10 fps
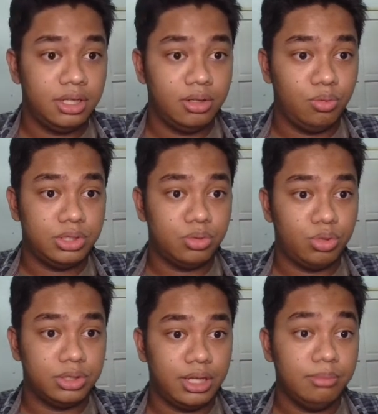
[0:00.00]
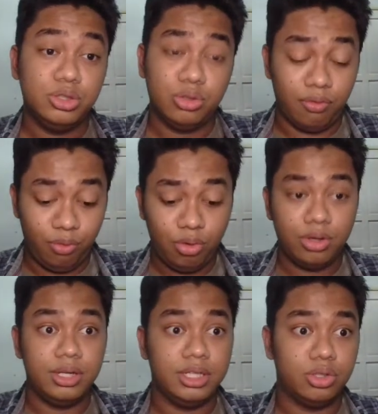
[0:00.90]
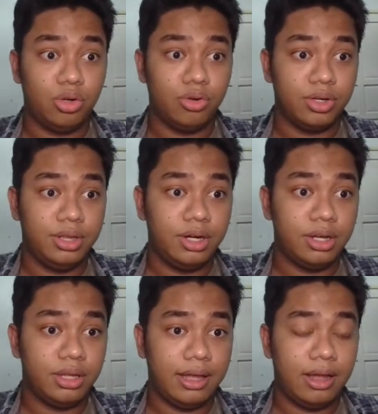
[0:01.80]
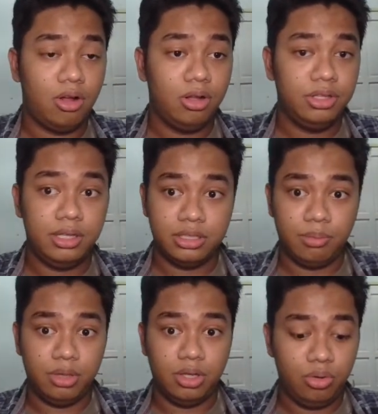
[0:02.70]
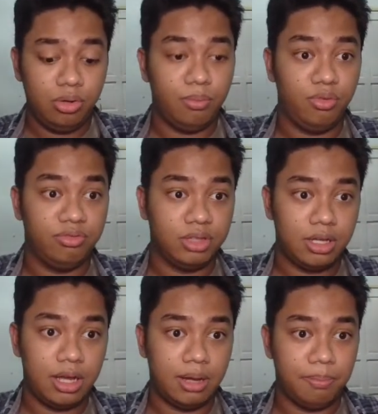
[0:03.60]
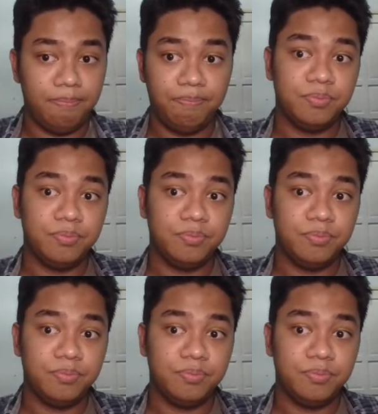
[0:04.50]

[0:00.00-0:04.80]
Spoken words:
which was M04, is no longer there, and all the data below moved up.